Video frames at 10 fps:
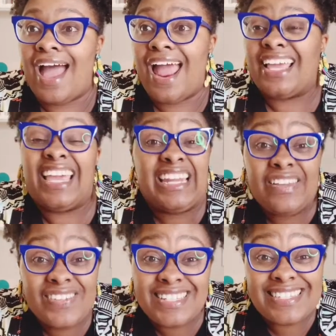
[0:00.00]
I can't
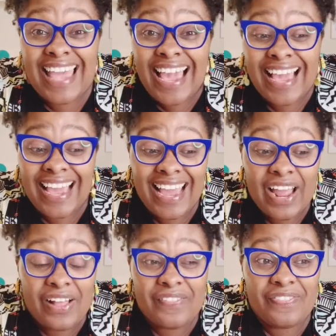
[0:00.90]
even say
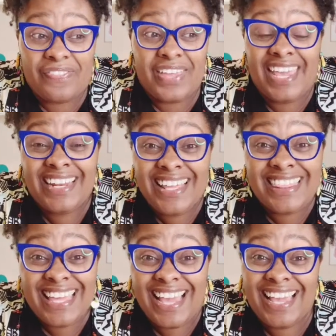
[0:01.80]

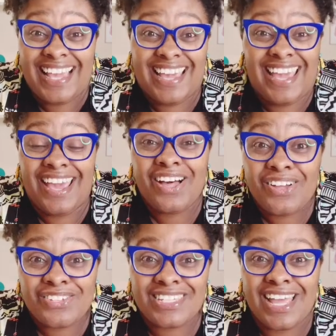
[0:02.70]
anything
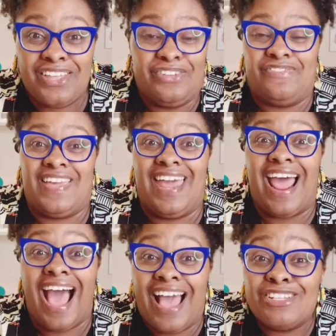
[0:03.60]
else other than
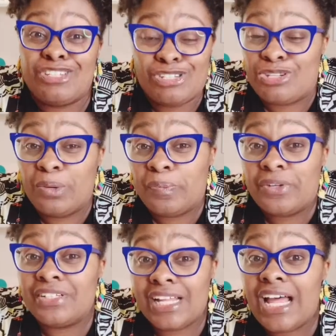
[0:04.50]
I
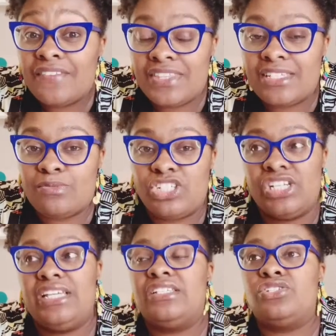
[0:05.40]
super love this
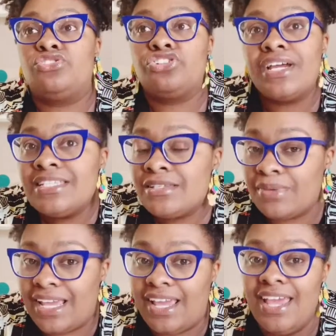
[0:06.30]
machine. So trust
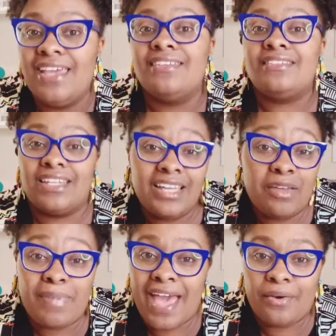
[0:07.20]
me, sending
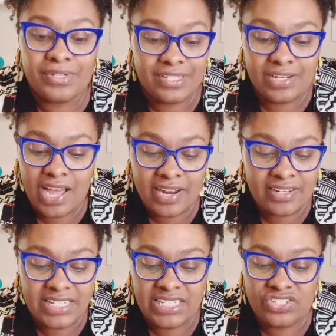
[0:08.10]
it back was not a
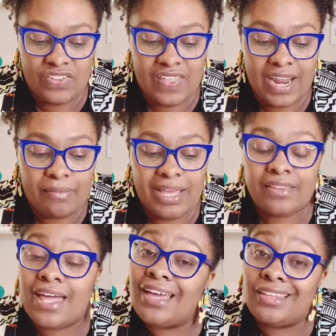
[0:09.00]
decision that I made
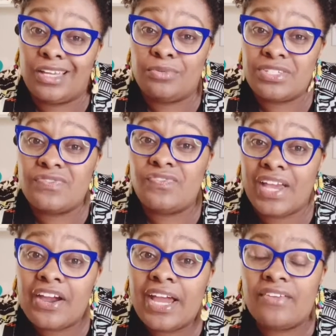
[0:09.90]
lightly. It was
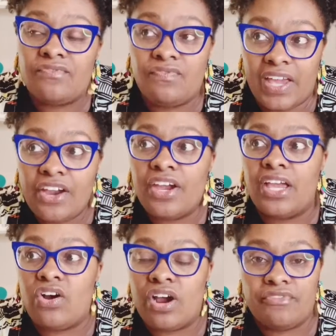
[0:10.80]
very,
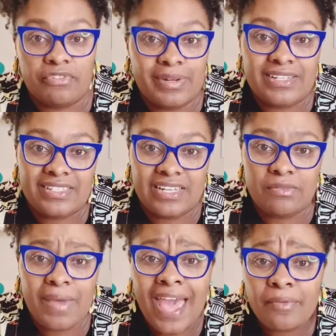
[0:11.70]
very hard for me to send
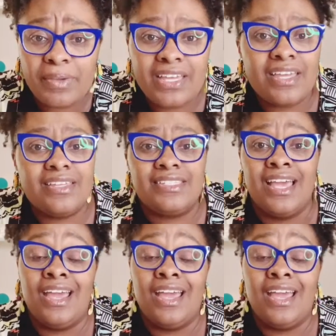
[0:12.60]
it back because